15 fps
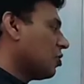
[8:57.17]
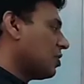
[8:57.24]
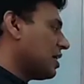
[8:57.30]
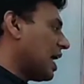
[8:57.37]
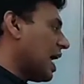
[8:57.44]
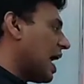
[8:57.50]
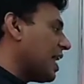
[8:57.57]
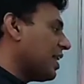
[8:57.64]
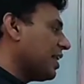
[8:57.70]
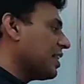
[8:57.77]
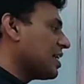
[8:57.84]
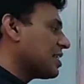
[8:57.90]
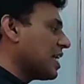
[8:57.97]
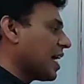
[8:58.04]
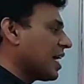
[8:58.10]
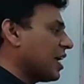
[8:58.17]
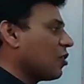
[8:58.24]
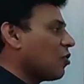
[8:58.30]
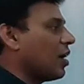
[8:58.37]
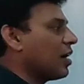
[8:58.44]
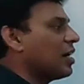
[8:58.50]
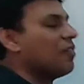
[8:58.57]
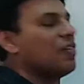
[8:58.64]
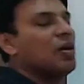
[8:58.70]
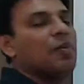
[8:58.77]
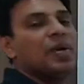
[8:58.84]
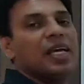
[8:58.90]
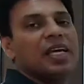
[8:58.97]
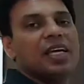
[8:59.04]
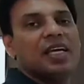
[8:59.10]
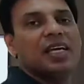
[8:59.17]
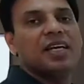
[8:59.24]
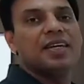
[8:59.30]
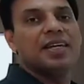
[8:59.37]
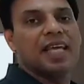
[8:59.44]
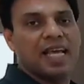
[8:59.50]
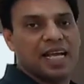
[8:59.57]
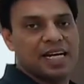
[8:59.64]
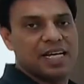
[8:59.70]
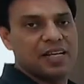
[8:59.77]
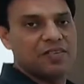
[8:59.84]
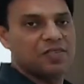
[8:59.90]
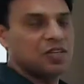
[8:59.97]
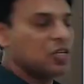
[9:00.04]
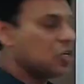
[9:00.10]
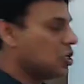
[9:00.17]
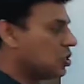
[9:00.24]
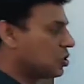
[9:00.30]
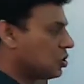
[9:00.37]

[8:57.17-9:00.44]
So tan in the second quadrant will be negative.